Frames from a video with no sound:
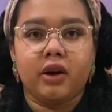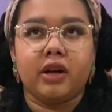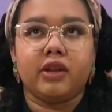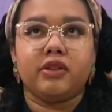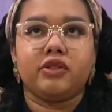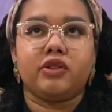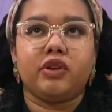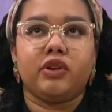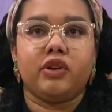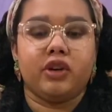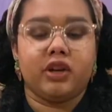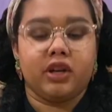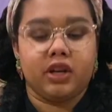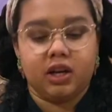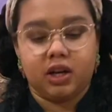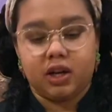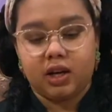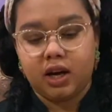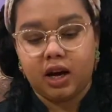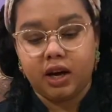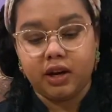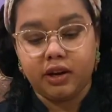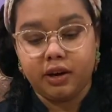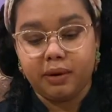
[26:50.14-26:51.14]
so you're gonna
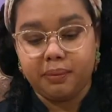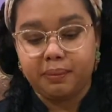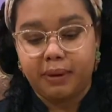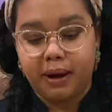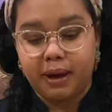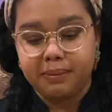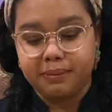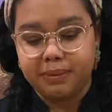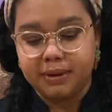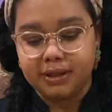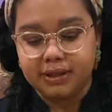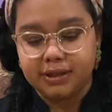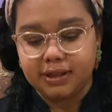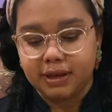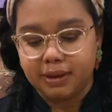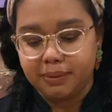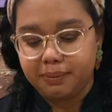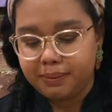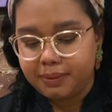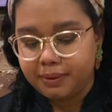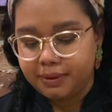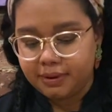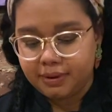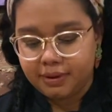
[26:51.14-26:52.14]
cut your piping tip
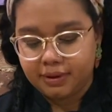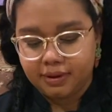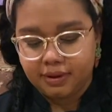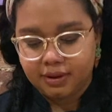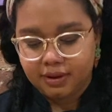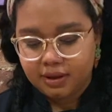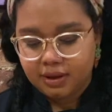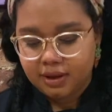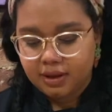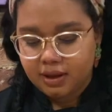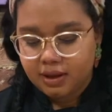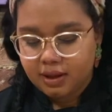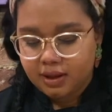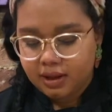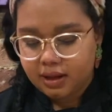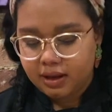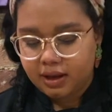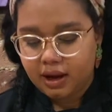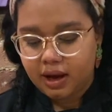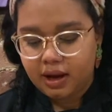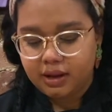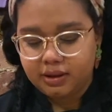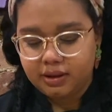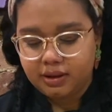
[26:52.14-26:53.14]
like
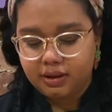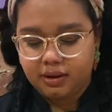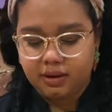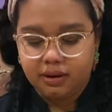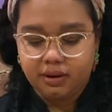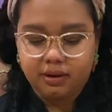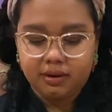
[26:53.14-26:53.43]
I did.